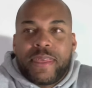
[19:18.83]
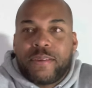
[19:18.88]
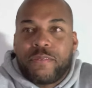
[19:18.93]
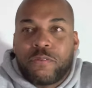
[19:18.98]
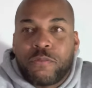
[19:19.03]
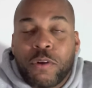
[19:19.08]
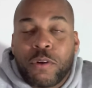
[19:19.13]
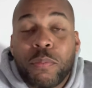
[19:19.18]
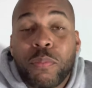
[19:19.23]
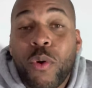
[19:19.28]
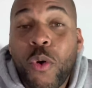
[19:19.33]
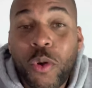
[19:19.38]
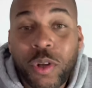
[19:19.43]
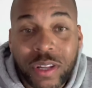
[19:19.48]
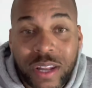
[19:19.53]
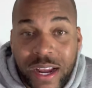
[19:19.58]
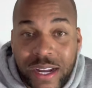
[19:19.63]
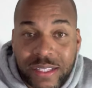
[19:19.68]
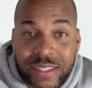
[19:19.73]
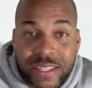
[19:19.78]
we're born
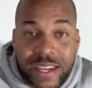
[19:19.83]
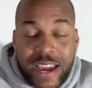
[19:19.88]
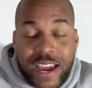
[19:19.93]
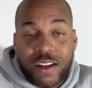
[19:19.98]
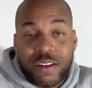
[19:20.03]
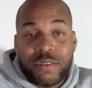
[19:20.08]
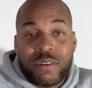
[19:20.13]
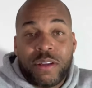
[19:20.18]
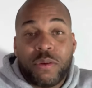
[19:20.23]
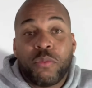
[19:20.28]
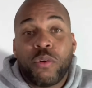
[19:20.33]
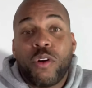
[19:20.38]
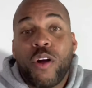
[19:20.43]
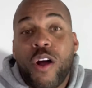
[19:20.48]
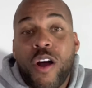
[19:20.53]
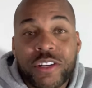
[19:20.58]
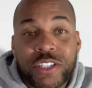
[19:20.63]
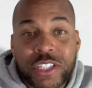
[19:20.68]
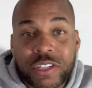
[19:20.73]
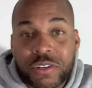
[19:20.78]
like that, and we're
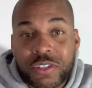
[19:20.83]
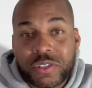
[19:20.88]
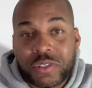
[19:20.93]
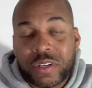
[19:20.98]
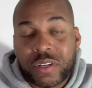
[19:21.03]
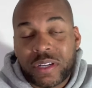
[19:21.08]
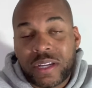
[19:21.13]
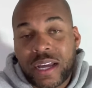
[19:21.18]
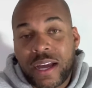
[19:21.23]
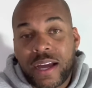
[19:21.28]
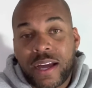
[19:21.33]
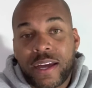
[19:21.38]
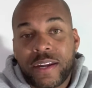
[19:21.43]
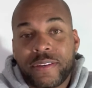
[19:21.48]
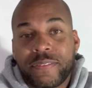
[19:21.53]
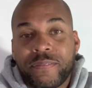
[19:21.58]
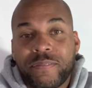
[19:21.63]
all children of God.